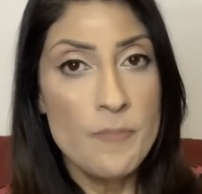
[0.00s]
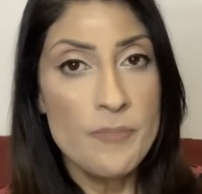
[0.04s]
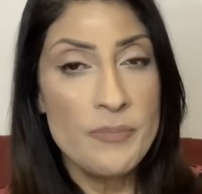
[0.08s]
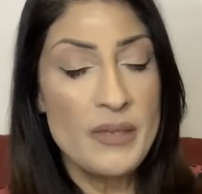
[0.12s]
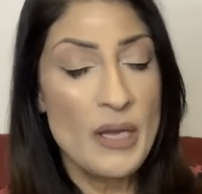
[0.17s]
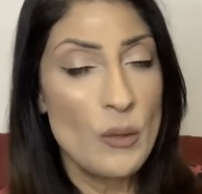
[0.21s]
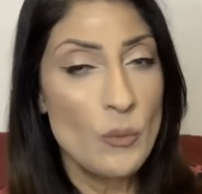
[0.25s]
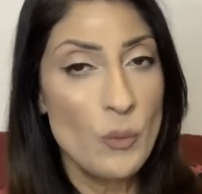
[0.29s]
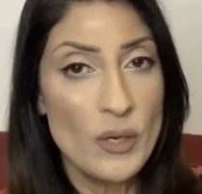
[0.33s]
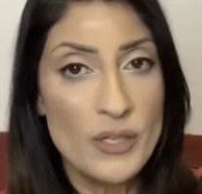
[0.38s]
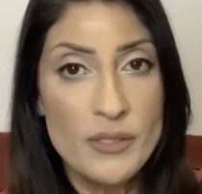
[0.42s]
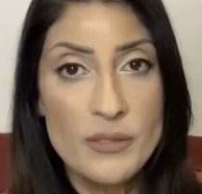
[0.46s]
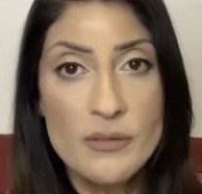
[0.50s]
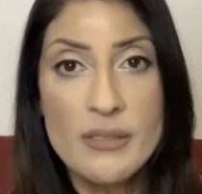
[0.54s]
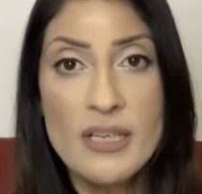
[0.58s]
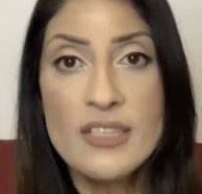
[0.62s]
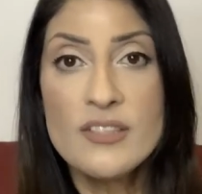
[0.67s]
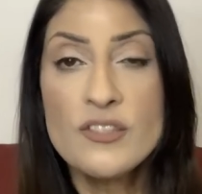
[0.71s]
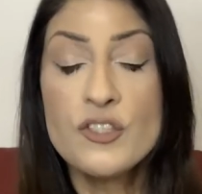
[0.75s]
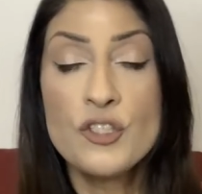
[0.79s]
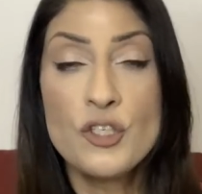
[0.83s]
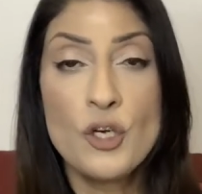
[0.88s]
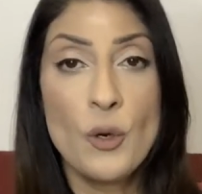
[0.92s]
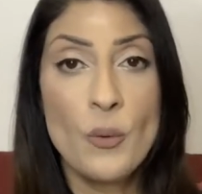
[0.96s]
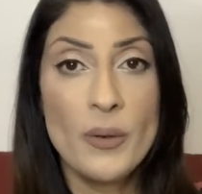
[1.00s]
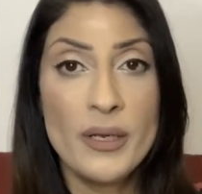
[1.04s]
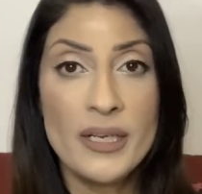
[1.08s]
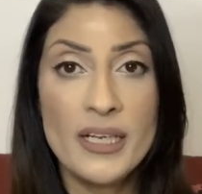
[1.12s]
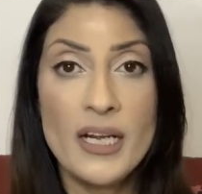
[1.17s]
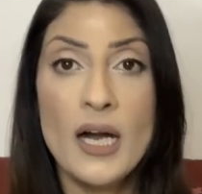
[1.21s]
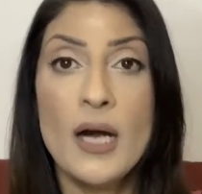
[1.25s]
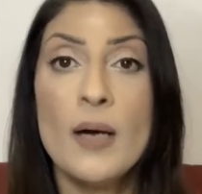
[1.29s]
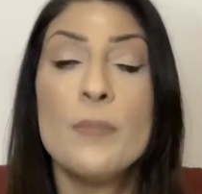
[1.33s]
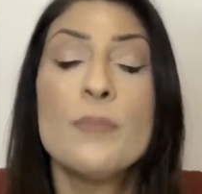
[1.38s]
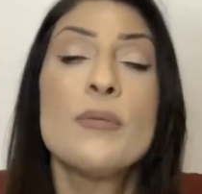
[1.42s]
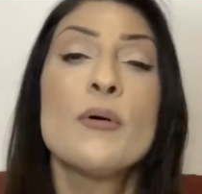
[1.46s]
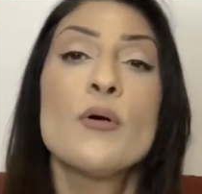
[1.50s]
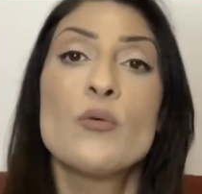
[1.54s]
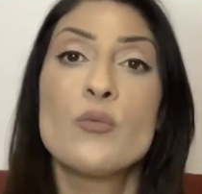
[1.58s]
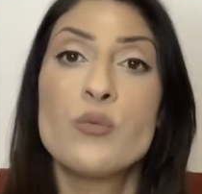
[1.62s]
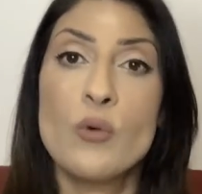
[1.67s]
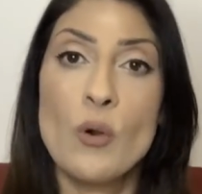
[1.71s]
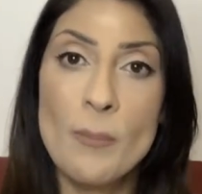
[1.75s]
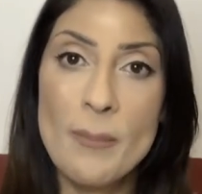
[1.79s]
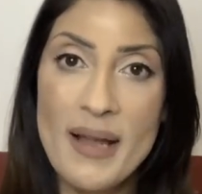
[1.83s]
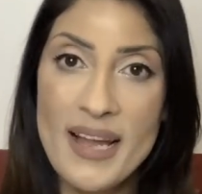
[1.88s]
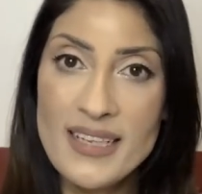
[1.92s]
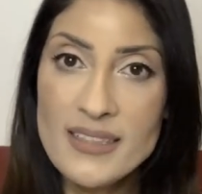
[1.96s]
Now, whether that's showing up
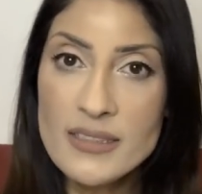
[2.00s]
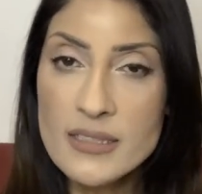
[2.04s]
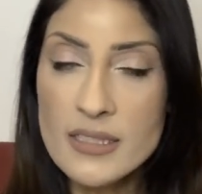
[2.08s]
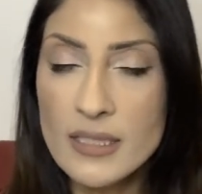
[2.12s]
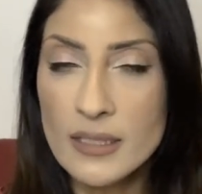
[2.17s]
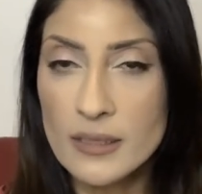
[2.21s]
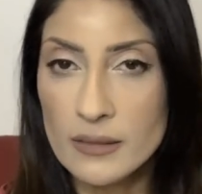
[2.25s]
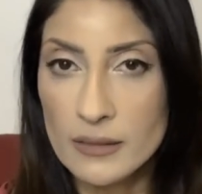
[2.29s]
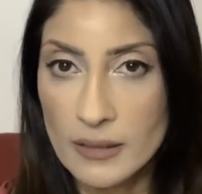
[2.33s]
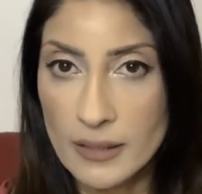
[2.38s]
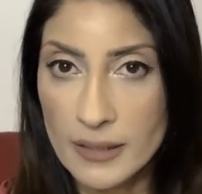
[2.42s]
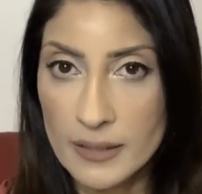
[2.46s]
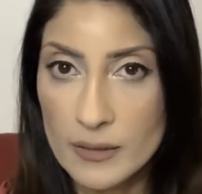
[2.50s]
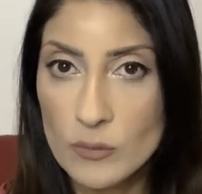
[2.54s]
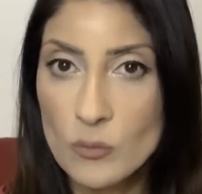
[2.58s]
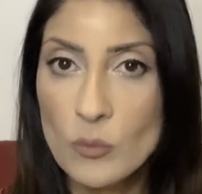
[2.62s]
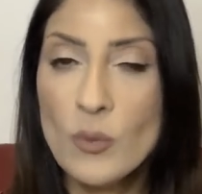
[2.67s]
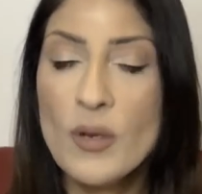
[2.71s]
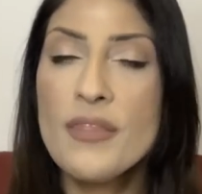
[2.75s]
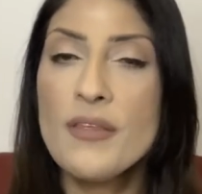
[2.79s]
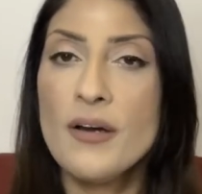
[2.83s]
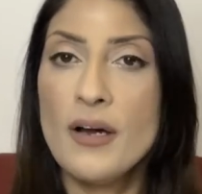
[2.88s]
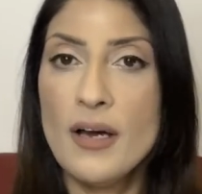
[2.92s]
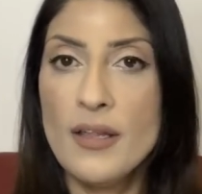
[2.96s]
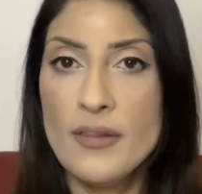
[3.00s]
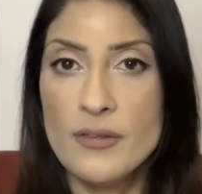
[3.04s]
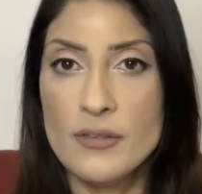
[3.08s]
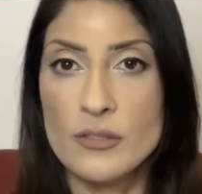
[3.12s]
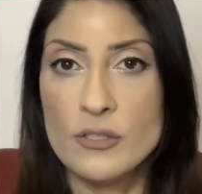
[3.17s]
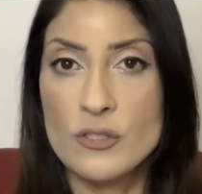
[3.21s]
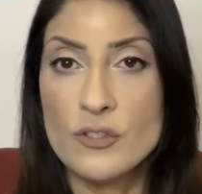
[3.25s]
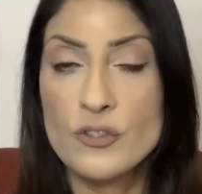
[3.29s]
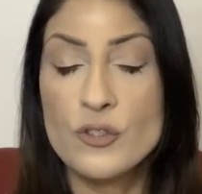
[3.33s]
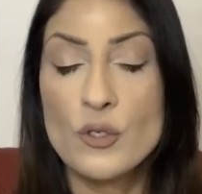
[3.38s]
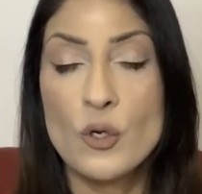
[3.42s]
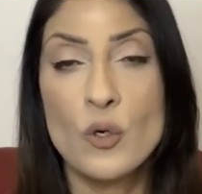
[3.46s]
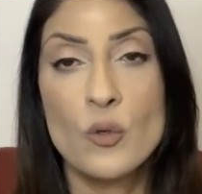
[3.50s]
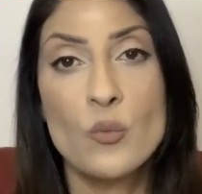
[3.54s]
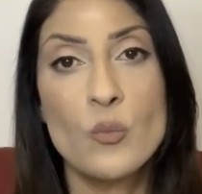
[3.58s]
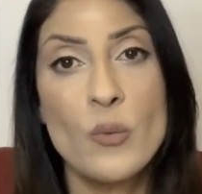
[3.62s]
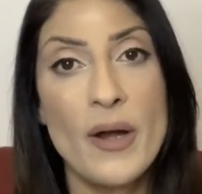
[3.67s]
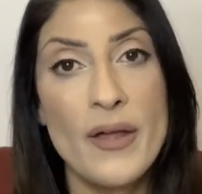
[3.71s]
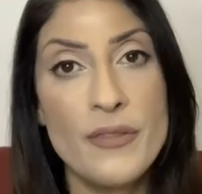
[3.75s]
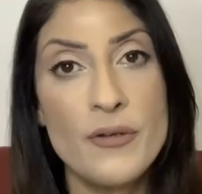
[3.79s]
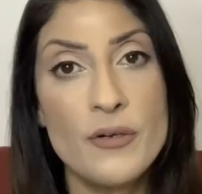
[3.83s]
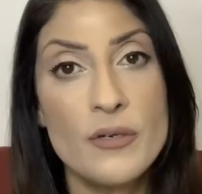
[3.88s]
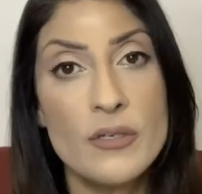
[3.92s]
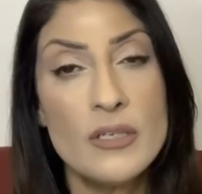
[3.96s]
romantically with others or
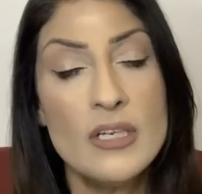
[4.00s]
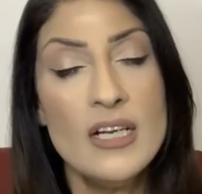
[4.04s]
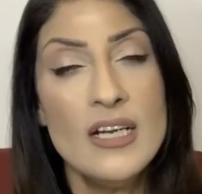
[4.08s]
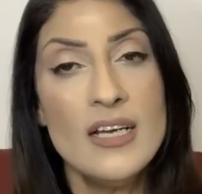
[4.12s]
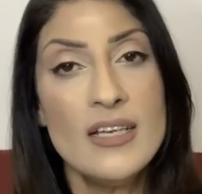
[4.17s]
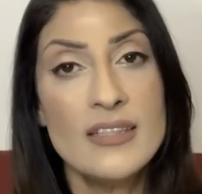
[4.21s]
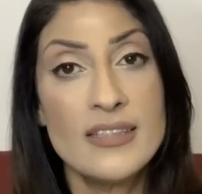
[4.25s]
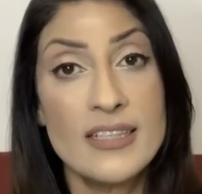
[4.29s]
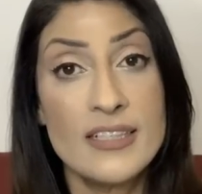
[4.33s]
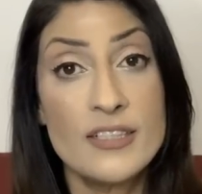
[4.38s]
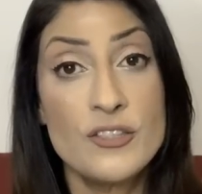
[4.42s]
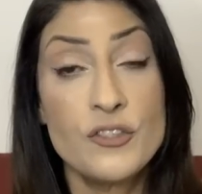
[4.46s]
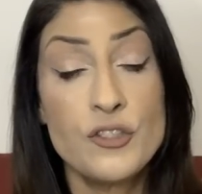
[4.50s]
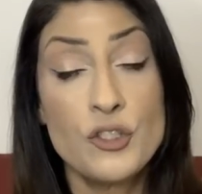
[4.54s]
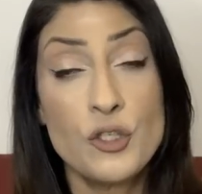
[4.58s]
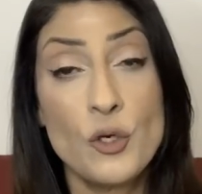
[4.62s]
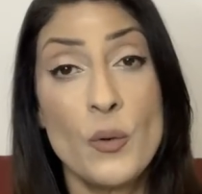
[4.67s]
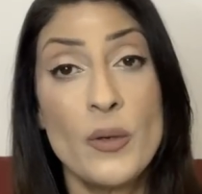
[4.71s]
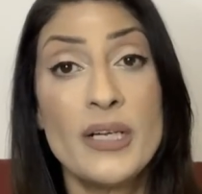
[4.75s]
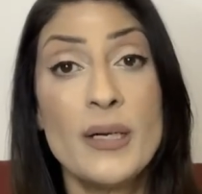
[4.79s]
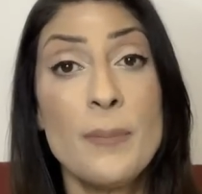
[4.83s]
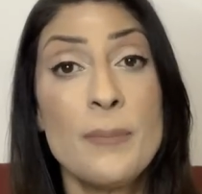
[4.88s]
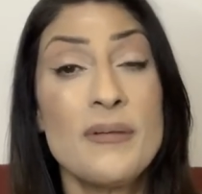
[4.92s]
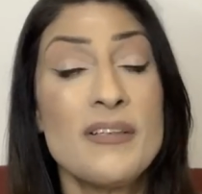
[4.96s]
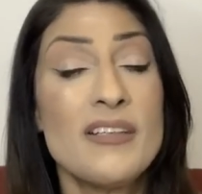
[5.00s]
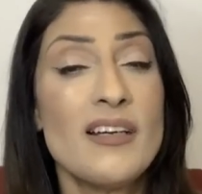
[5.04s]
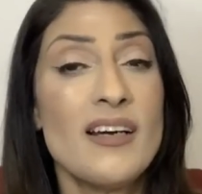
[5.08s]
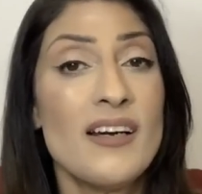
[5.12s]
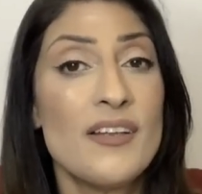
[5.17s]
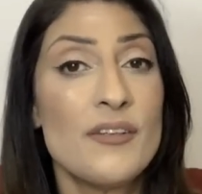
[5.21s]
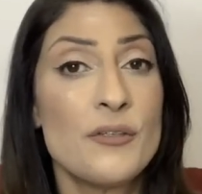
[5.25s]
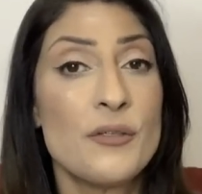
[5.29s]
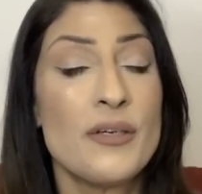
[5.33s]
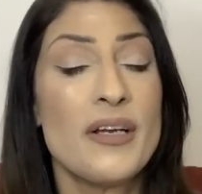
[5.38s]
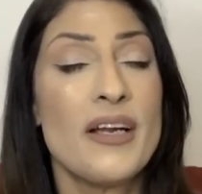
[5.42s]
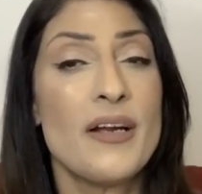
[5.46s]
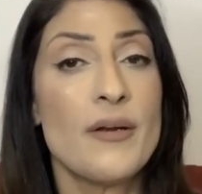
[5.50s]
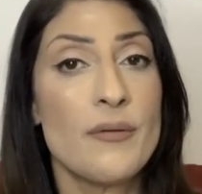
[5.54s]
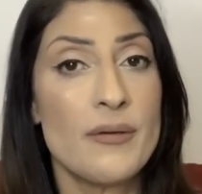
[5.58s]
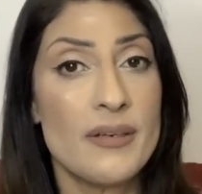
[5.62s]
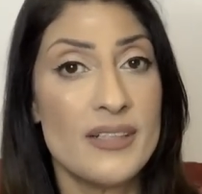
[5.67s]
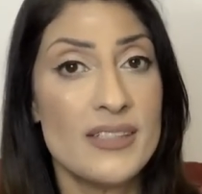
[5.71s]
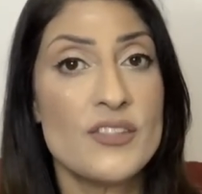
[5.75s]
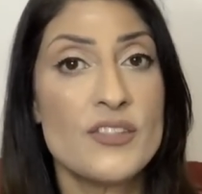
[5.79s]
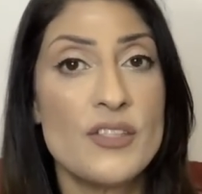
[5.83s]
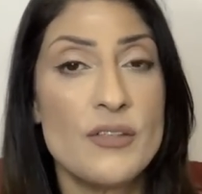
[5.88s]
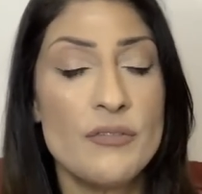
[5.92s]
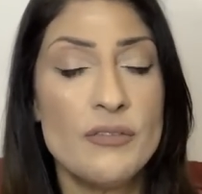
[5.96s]
whether that is showing up in other
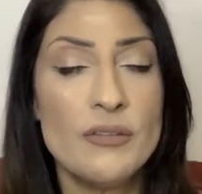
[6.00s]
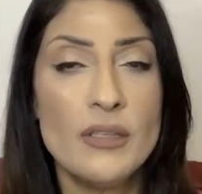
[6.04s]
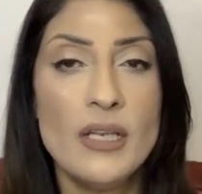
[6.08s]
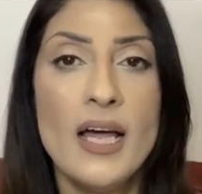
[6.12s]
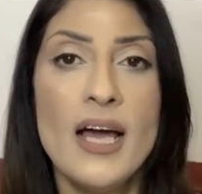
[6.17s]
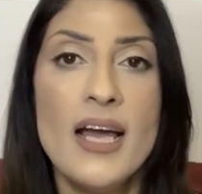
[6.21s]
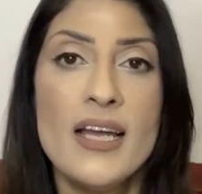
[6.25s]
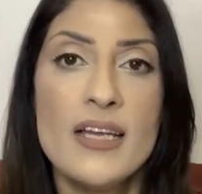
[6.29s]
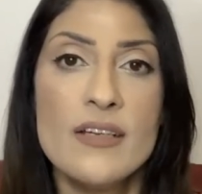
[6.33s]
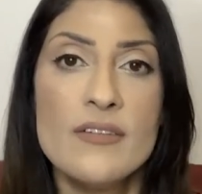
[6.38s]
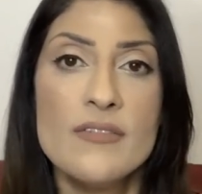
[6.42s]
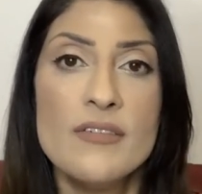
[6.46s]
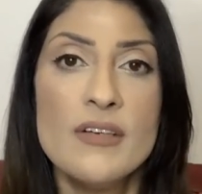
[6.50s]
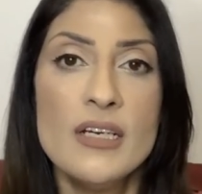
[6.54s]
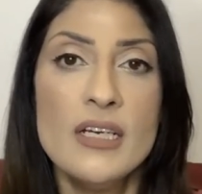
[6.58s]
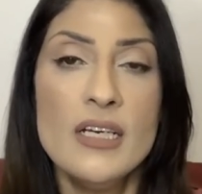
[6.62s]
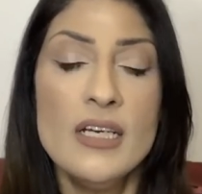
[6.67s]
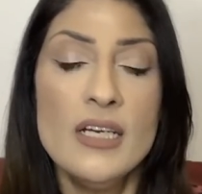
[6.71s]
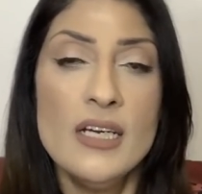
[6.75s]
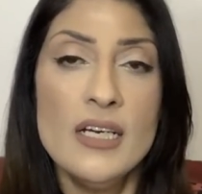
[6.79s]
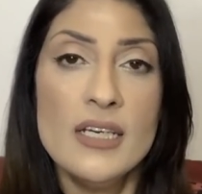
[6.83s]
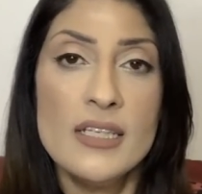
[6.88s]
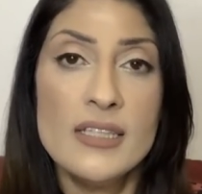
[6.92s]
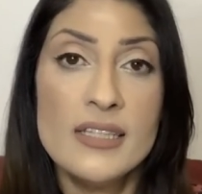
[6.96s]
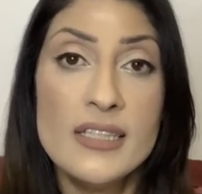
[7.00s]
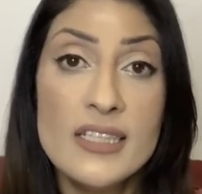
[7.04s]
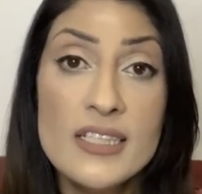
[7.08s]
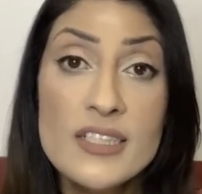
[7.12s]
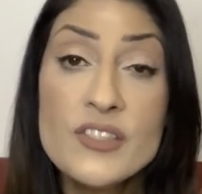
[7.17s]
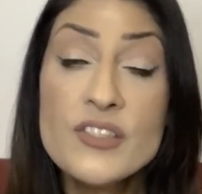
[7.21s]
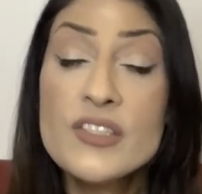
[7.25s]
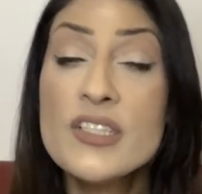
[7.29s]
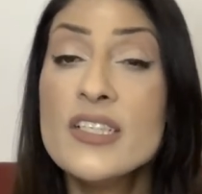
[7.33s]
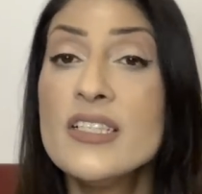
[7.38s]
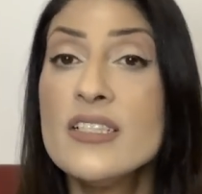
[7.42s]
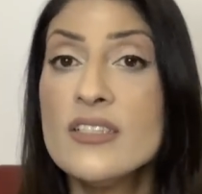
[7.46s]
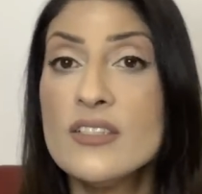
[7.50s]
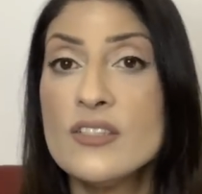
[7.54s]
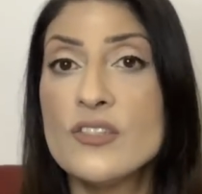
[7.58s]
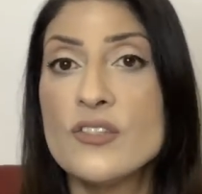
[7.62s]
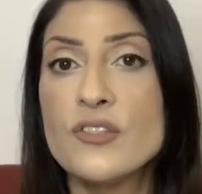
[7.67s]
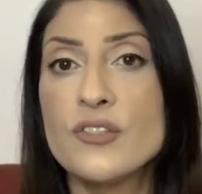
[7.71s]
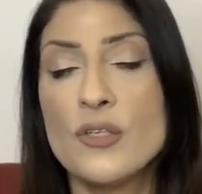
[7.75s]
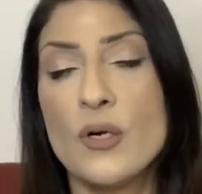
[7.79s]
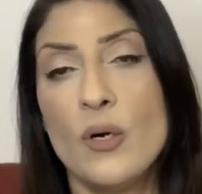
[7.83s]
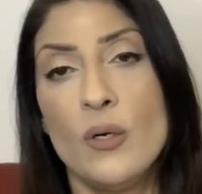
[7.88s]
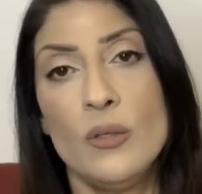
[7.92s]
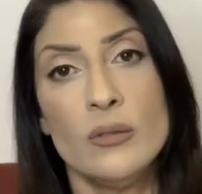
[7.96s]
areas of life, this
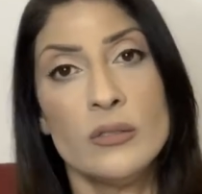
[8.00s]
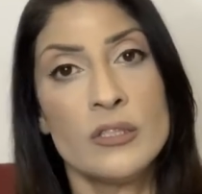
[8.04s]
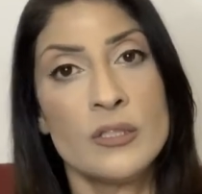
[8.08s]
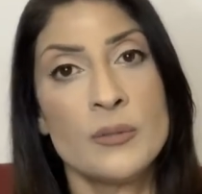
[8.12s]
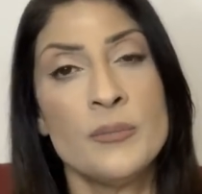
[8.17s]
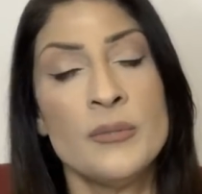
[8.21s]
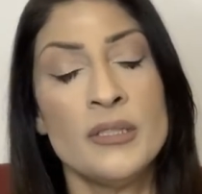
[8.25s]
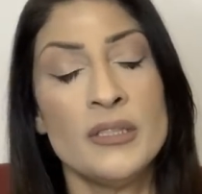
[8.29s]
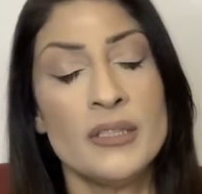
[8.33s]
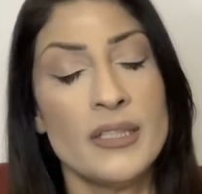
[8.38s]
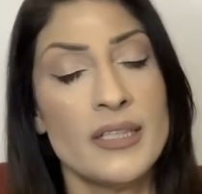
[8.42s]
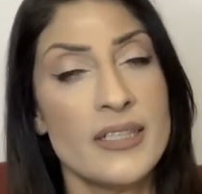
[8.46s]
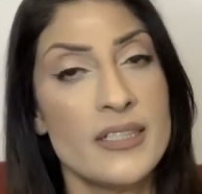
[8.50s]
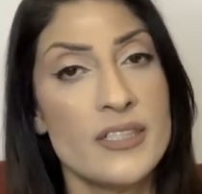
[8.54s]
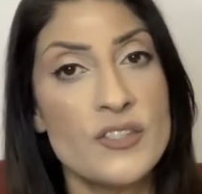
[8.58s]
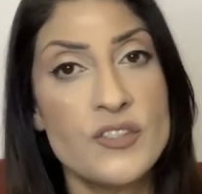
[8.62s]
is ultimately a